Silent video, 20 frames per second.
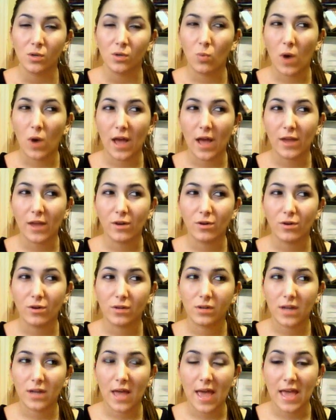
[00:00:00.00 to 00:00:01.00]

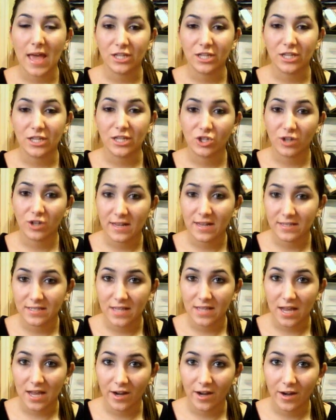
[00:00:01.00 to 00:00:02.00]
Wild, and
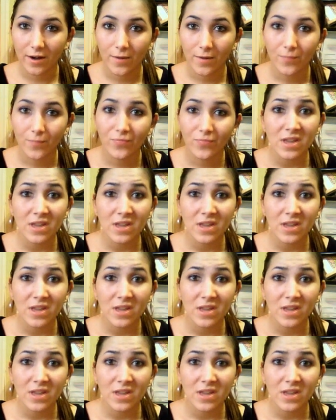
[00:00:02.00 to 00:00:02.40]
Trendsetter.